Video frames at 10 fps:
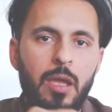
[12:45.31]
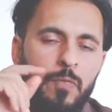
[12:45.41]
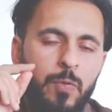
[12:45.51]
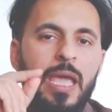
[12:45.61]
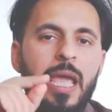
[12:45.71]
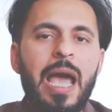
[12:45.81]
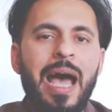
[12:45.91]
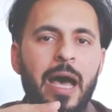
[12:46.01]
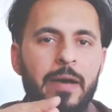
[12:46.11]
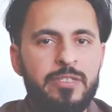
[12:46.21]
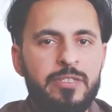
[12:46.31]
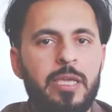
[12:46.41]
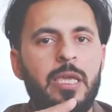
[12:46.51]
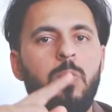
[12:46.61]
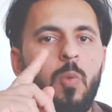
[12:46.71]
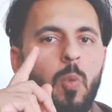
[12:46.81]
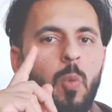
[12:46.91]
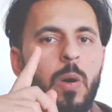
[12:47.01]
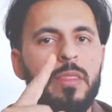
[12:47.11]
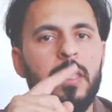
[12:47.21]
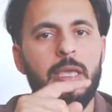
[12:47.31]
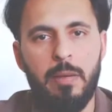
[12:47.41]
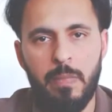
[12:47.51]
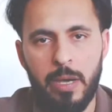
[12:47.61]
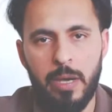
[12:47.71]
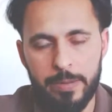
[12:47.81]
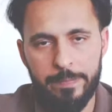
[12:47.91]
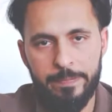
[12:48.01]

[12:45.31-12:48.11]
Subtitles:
We have to keep one thing in mind.